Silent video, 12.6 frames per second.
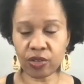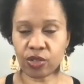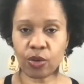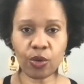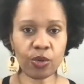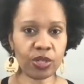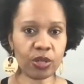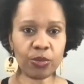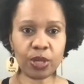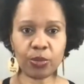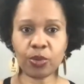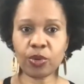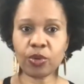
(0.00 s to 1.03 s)
So some
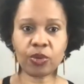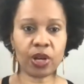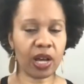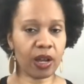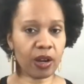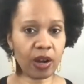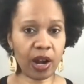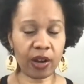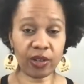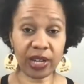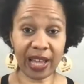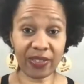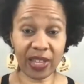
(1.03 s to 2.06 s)
people are
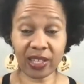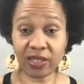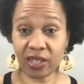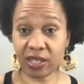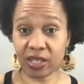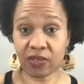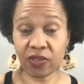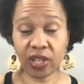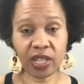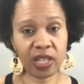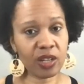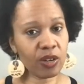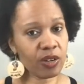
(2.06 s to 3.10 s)
not that sensitive to
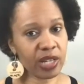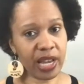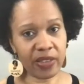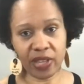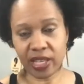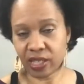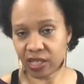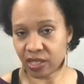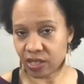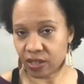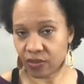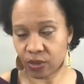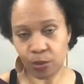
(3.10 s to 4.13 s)
honey or not that
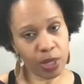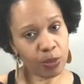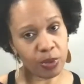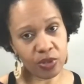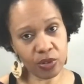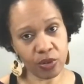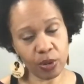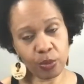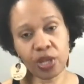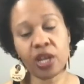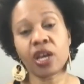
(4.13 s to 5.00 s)
sensitive to maple syrup.